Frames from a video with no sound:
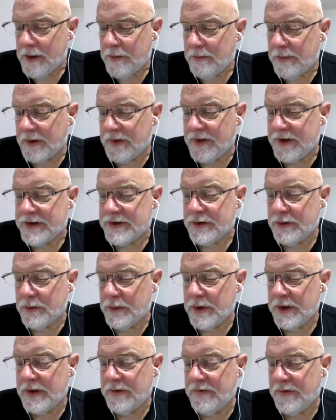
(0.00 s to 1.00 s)
but these are
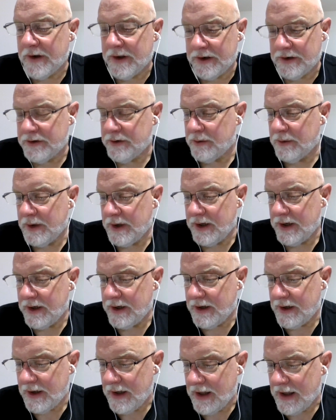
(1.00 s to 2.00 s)
really fun to
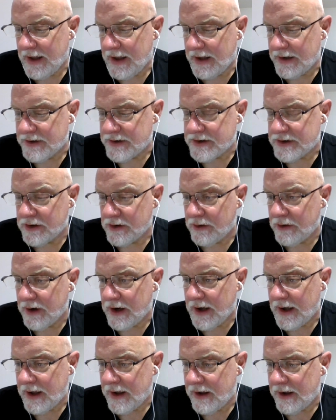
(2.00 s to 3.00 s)
read. And so
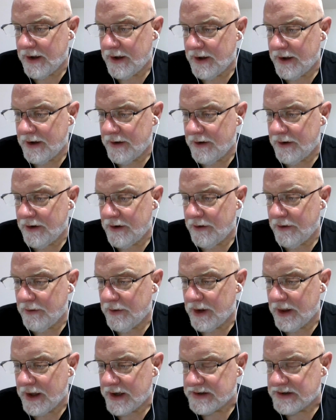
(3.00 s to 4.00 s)
I
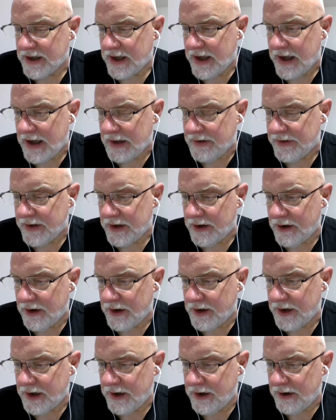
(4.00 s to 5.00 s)
realized I had that
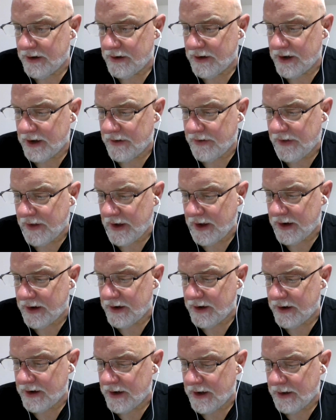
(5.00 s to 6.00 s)
on here and I
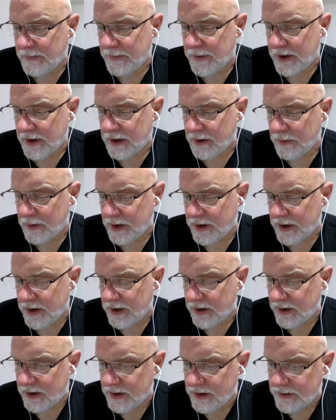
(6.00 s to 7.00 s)
thought, I'm not going to read
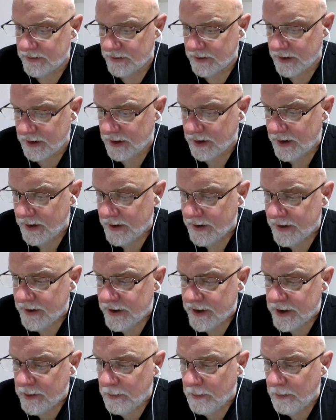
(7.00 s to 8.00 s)
any of these again.
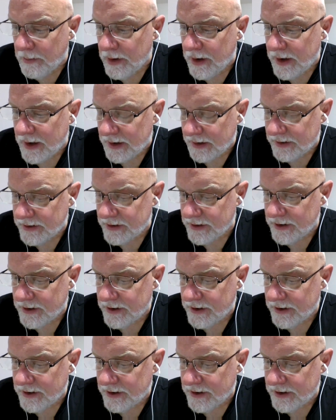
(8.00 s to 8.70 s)
But